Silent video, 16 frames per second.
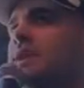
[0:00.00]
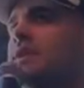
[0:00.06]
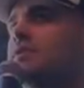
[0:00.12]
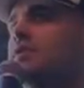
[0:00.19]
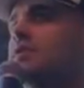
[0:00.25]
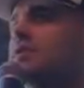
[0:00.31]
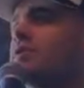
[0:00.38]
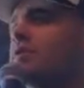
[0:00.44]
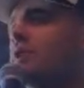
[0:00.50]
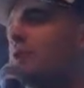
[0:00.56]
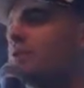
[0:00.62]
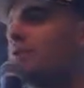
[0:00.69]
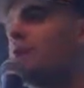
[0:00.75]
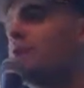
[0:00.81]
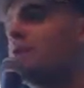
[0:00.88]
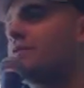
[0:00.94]
if you
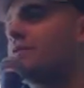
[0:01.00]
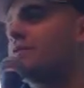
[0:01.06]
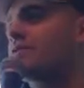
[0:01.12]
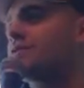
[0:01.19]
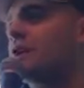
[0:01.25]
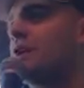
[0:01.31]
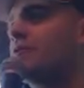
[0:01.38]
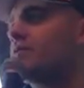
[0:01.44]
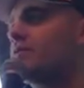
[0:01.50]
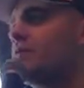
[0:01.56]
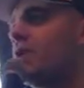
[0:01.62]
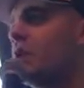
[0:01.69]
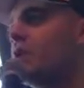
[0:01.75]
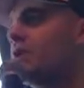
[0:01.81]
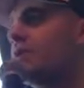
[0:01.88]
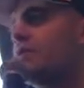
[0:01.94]
think that of yourself,
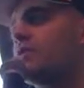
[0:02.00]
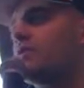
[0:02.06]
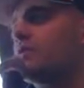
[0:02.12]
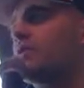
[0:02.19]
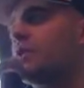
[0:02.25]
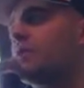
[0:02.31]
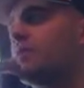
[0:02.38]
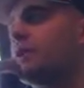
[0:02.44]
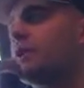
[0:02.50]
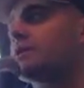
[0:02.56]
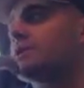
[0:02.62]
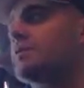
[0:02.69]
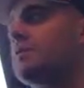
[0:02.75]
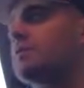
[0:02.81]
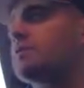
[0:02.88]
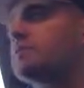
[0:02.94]
why are you even playing
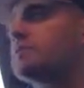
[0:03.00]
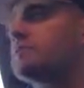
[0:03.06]
basketball?